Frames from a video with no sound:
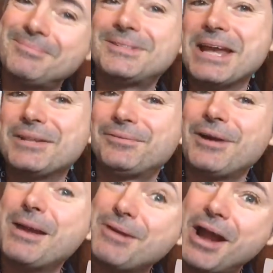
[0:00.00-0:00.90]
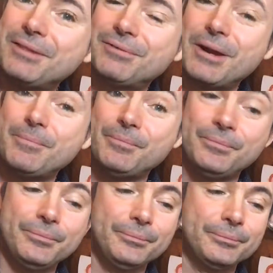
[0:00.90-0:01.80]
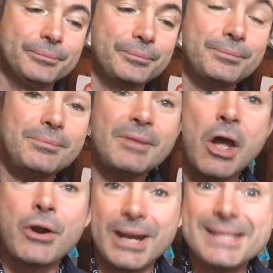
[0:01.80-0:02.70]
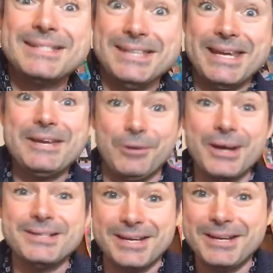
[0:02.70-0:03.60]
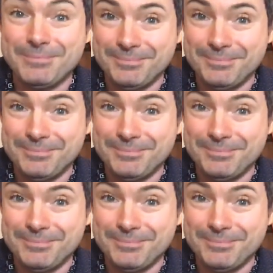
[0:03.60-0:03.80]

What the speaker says: 10th fret, 9th fret. Okay, that's D, all right, D.